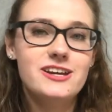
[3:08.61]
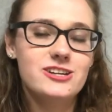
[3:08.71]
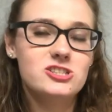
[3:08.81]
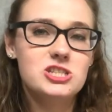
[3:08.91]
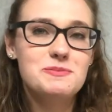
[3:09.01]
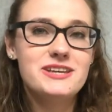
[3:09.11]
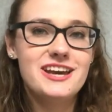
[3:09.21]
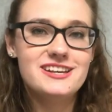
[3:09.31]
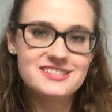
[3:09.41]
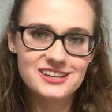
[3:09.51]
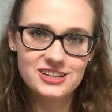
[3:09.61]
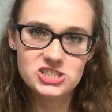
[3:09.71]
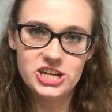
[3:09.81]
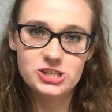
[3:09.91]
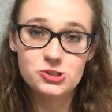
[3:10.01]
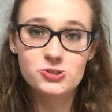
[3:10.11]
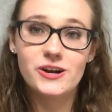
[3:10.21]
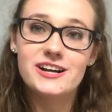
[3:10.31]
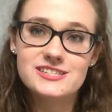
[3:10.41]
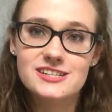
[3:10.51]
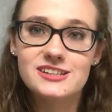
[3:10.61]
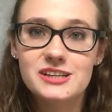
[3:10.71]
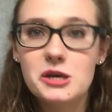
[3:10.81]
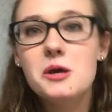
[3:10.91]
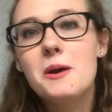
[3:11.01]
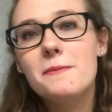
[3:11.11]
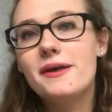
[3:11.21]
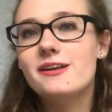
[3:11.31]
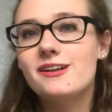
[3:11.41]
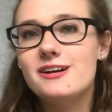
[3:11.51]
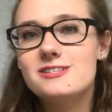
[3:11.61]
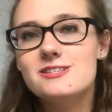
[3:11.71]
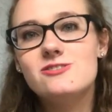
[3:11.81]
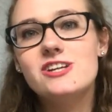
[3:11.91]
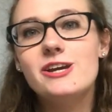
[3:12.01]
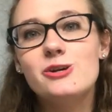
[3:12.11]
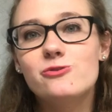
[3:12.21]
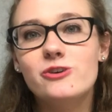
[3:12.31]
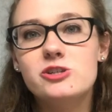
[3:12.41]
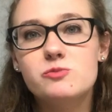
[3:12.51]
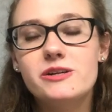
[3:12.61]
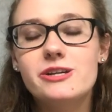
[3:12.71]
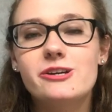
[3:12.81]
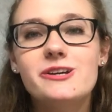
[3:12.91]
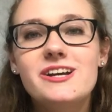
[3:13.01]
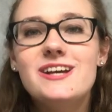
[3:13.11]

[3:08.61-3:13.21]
Your GPA is going to change drastically by the classes you take your freshman year.